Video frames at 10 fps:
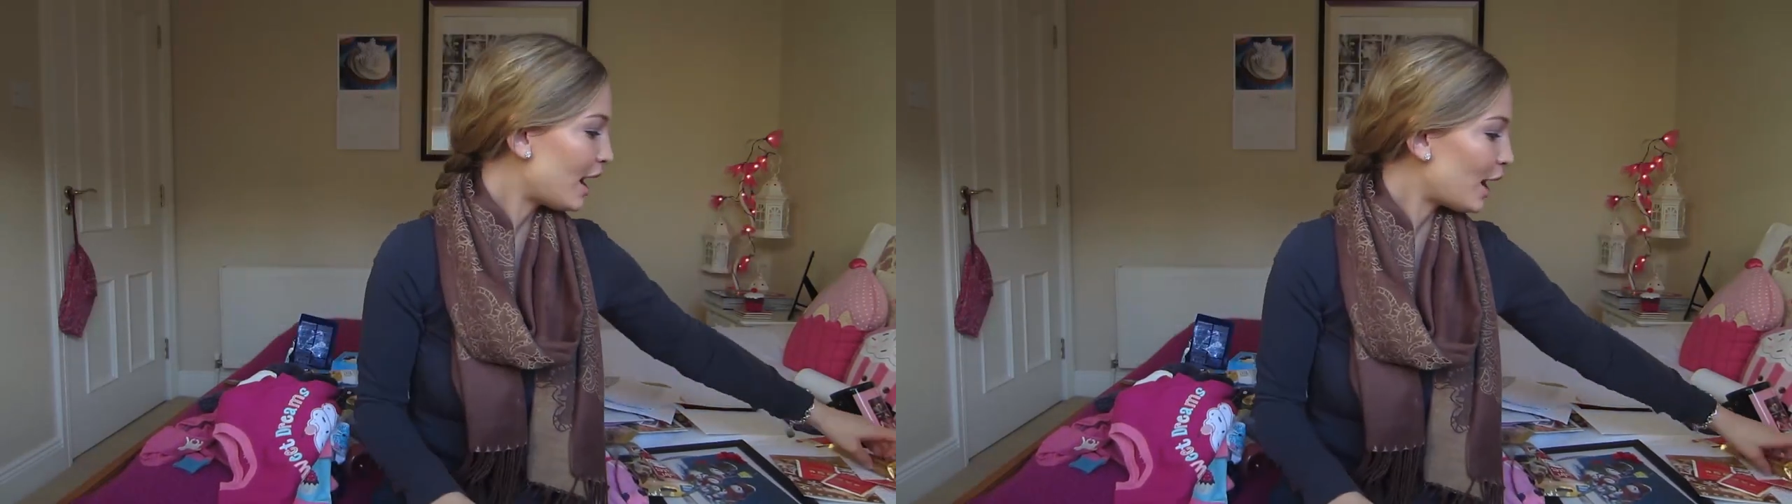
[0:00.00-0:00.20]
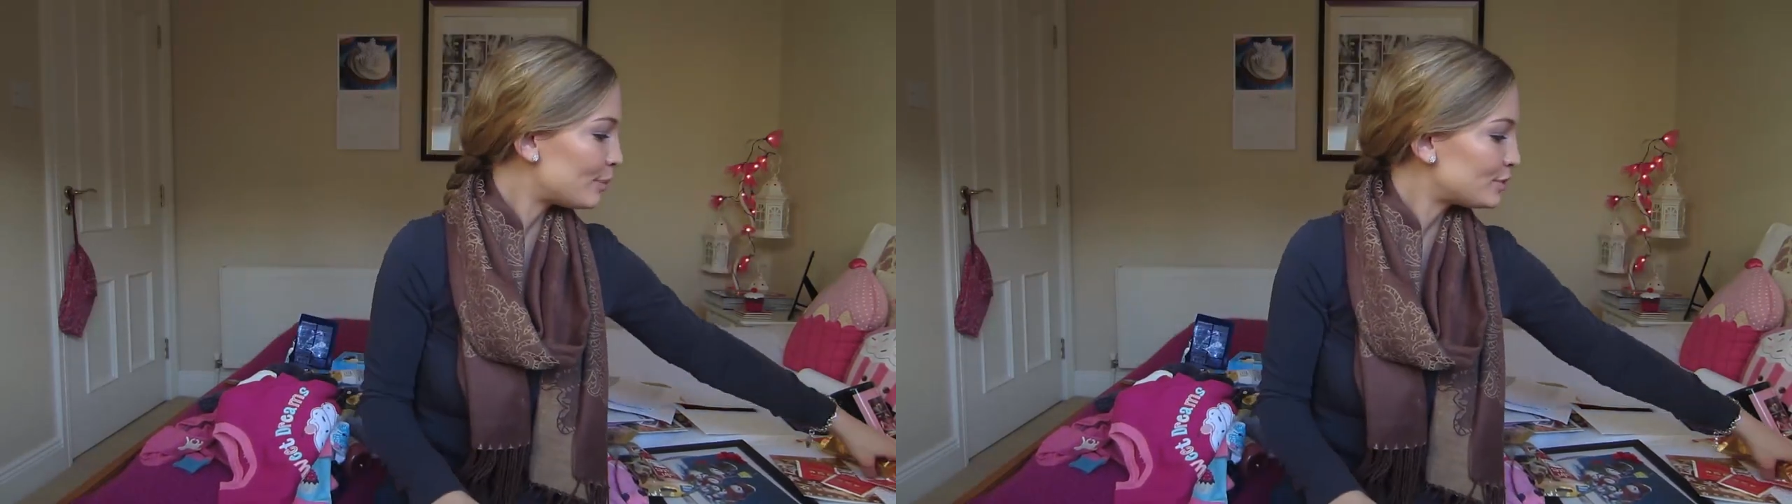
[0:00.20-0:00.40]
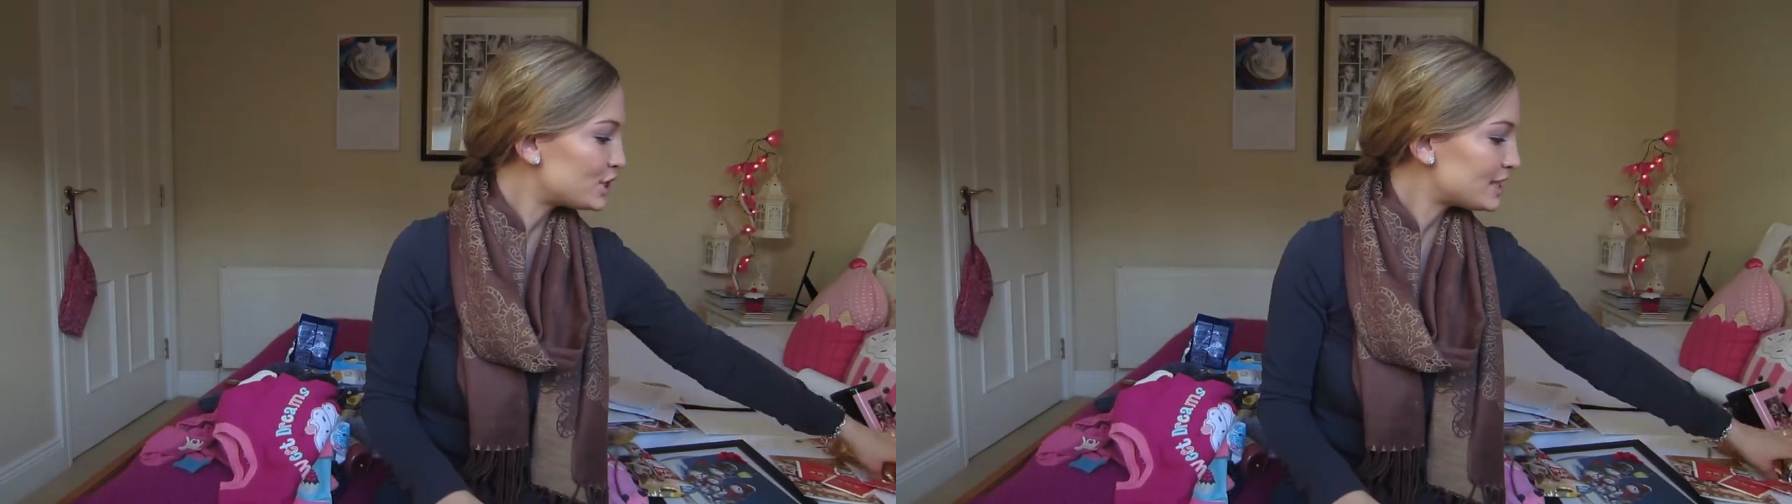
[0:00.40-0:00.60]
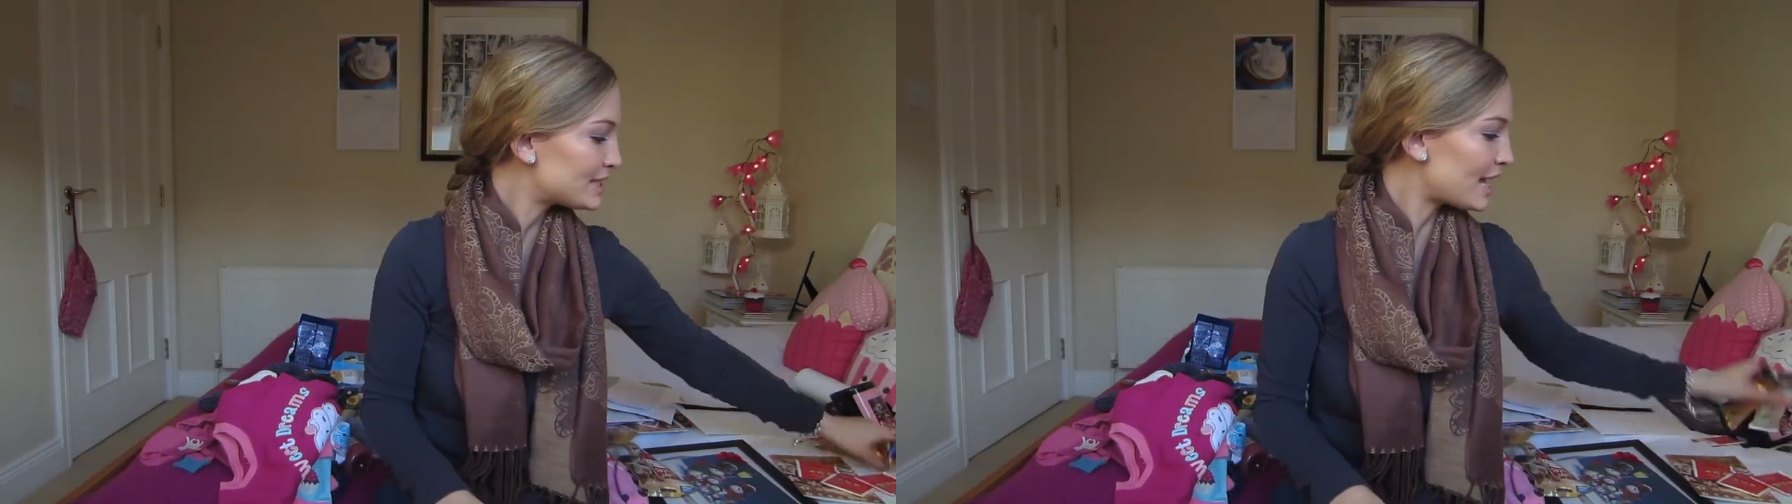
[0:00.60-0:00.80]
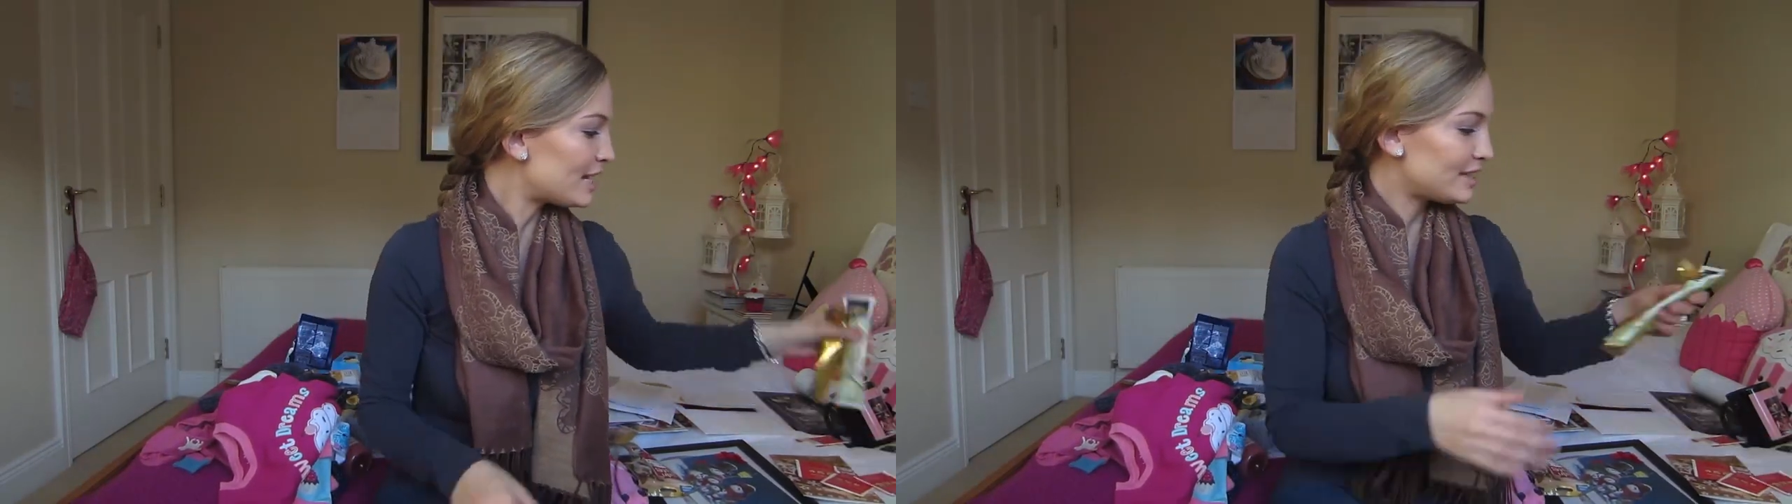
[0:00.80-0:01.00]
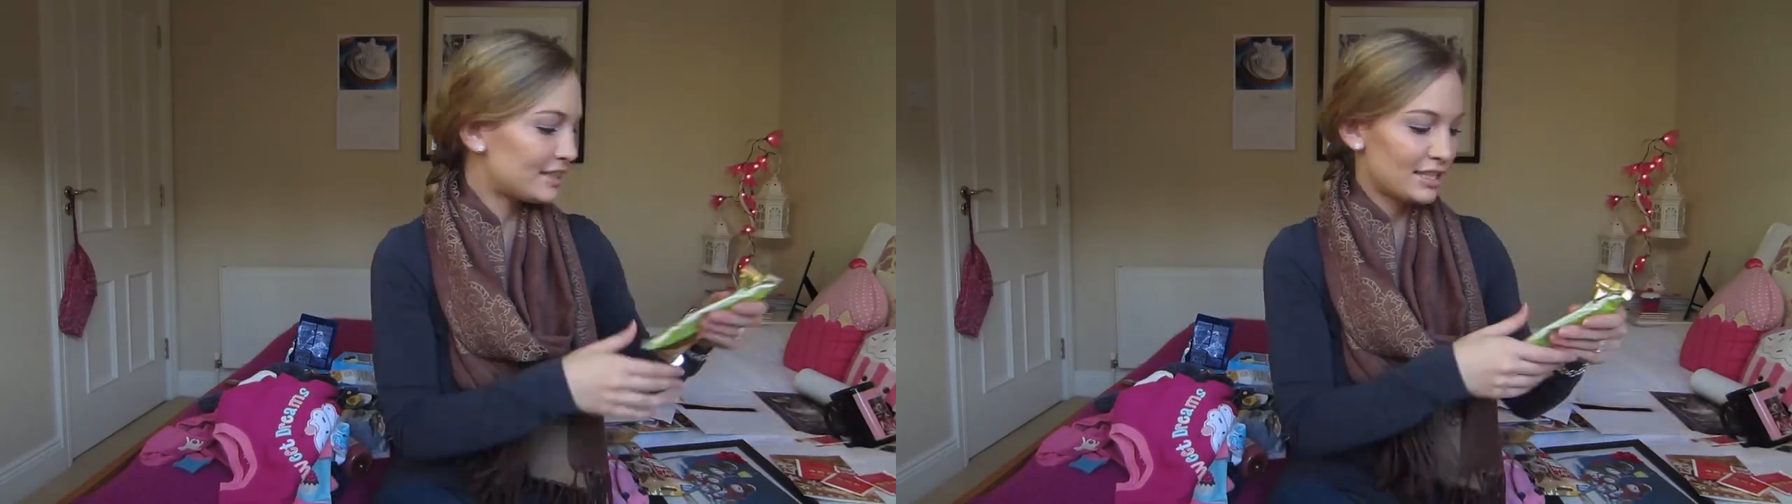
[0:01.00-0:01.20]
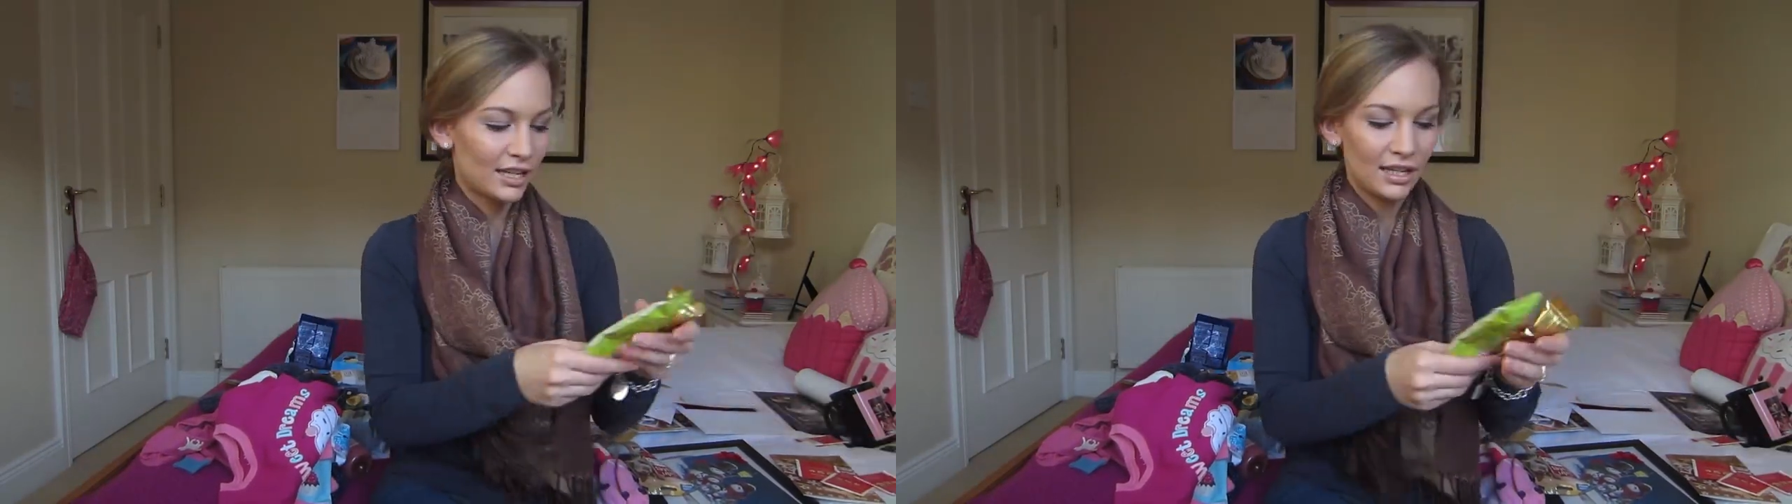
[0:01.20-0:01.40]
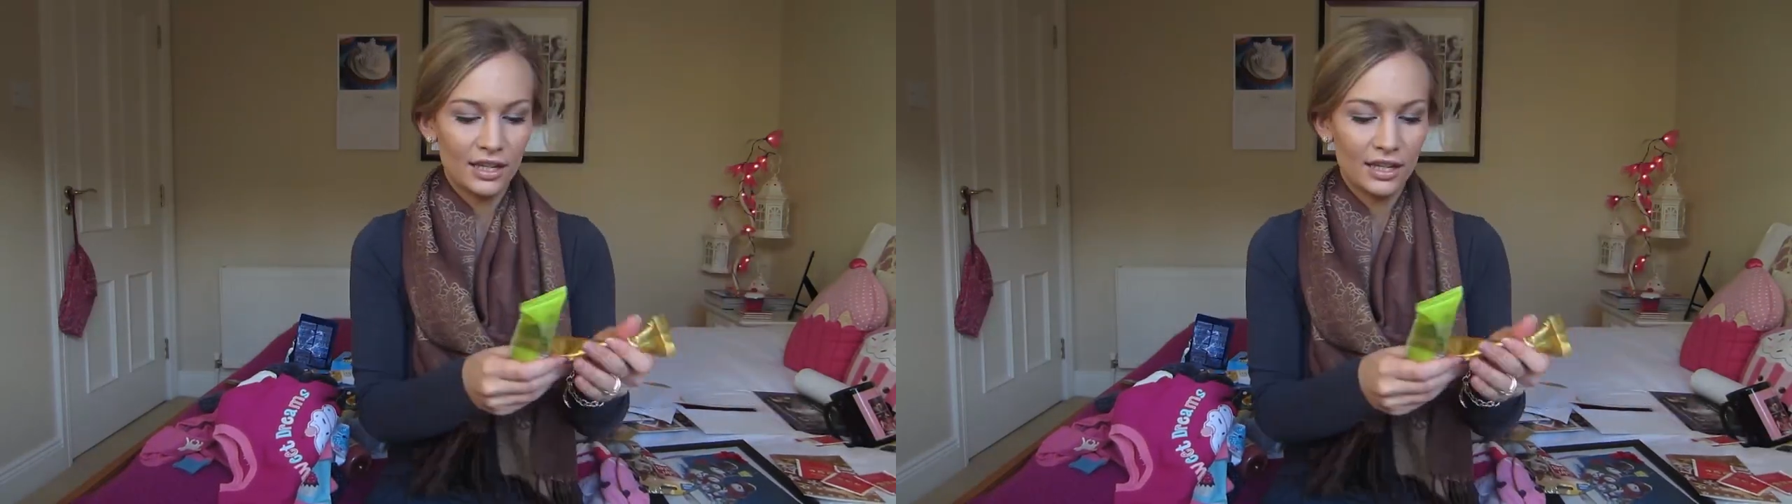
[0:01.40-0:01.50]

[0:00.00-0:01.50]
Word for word: um, she sent